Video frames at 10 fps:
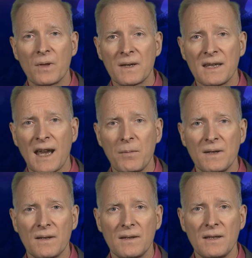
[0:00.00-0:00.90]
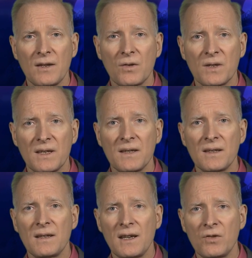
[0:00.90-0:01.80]
will examine senior
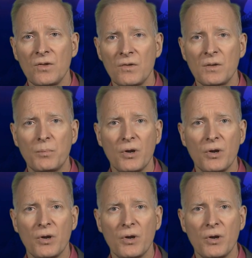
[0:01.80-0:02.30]
citizen issues,